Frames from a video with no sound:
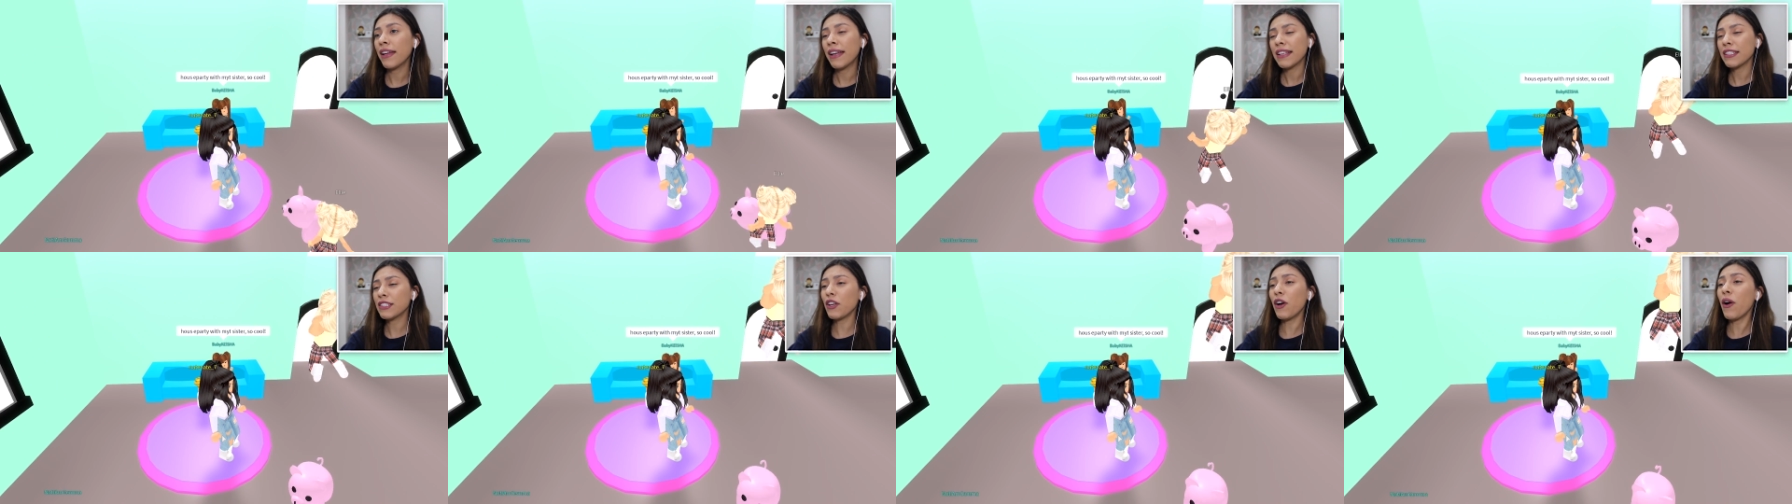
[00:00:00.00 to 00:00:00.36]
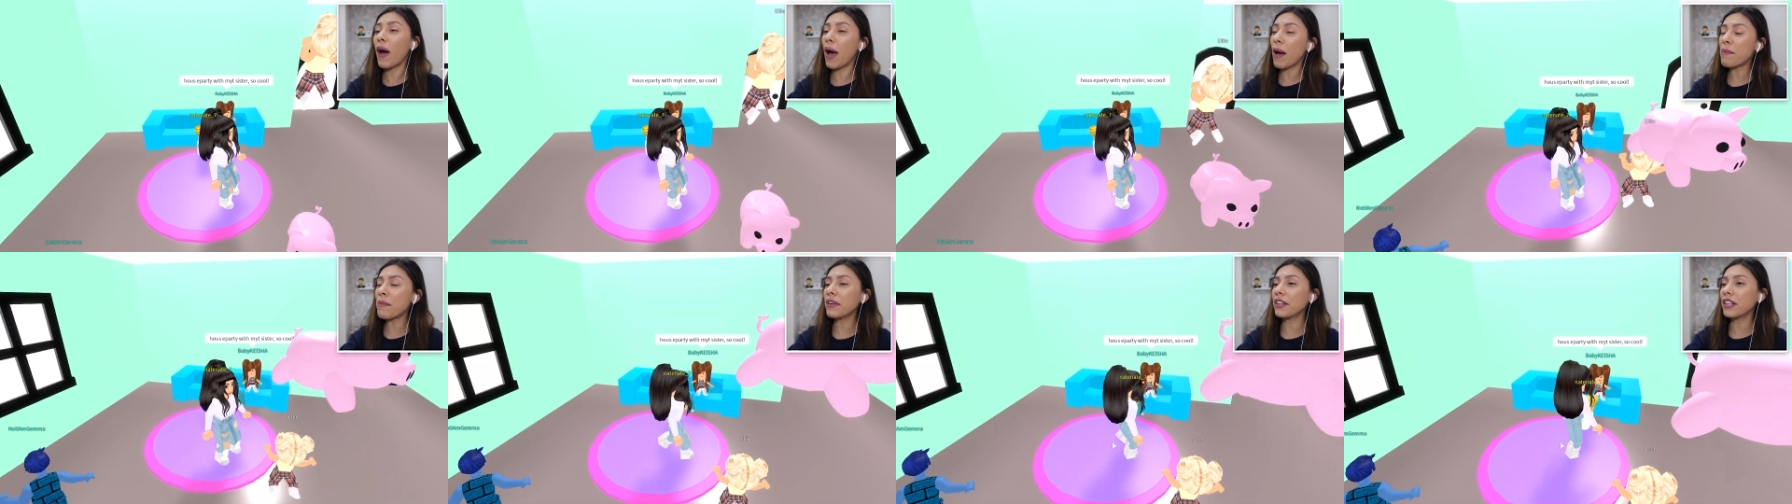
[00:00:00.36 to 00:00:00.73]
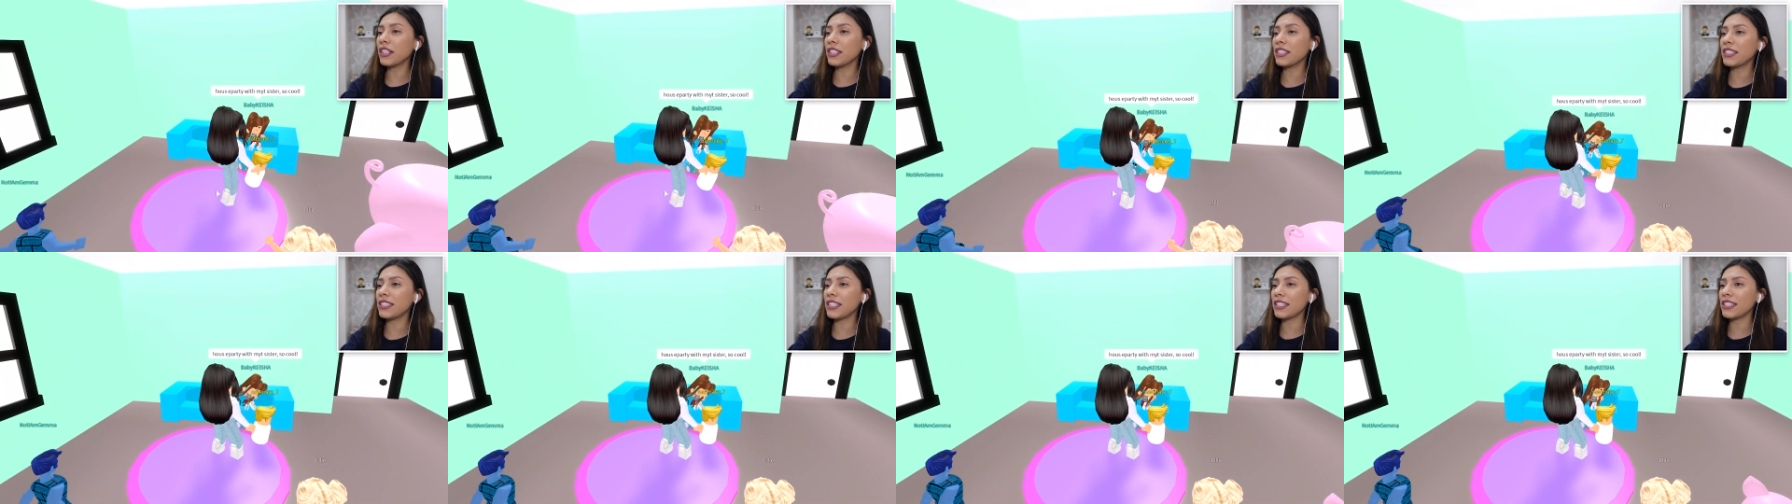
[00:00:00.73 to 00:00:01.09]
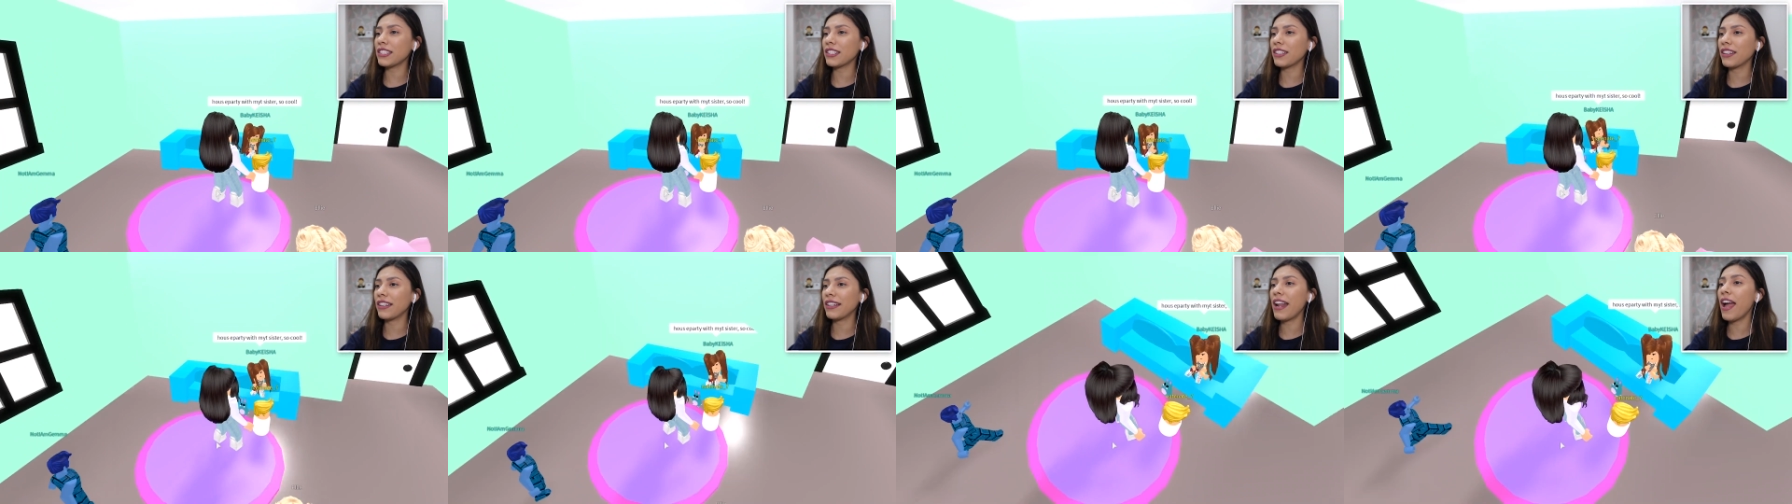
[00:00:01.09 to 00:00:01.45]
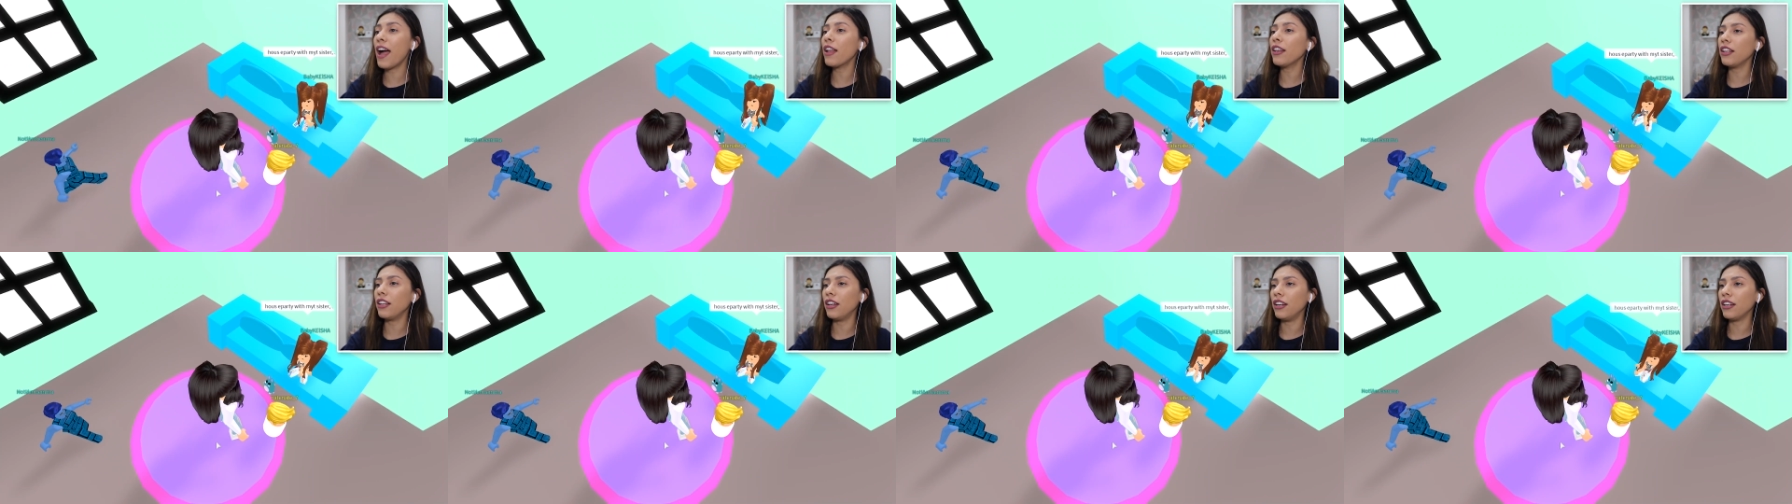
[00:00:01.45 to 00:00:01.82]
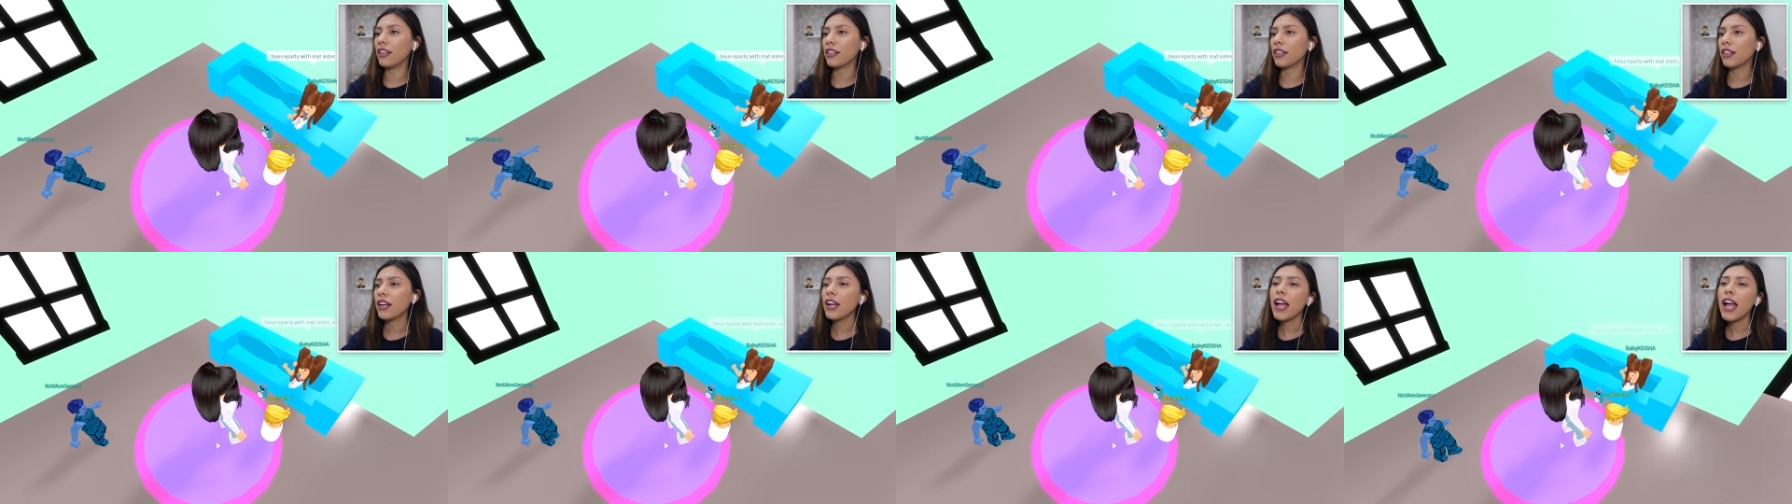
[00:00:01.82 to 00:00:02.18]
So I'm a good sister. Now
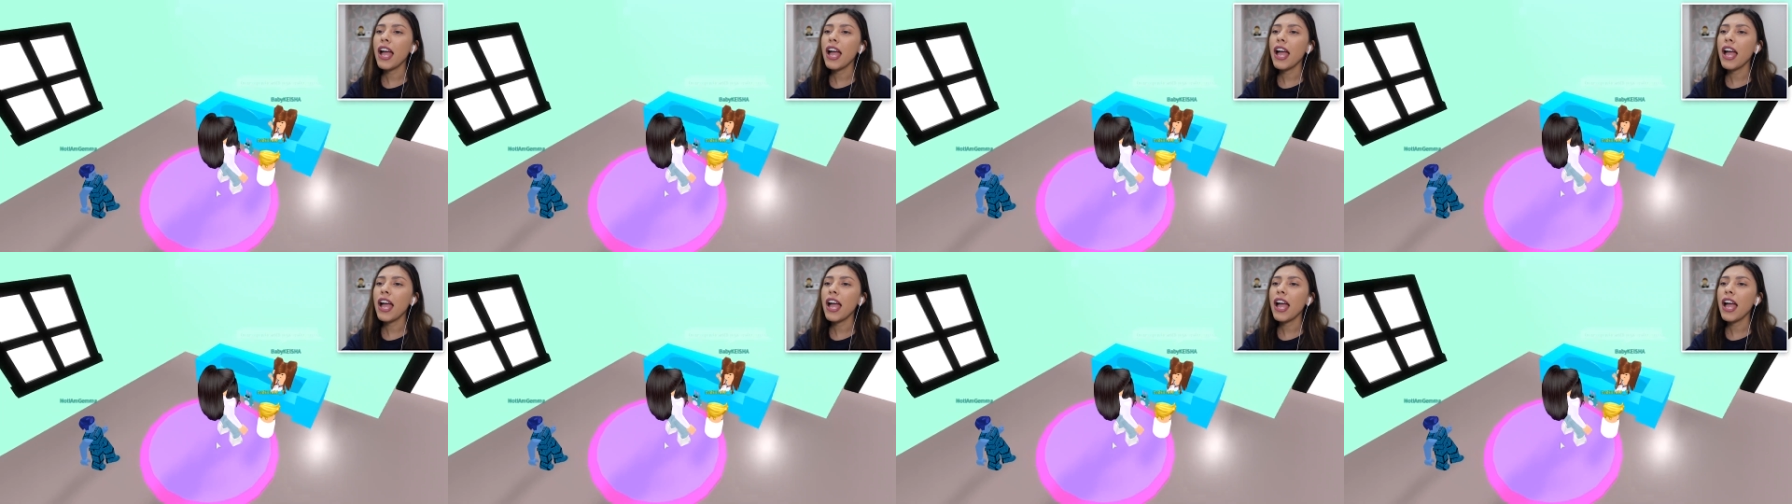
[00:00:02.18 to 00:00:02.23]
look,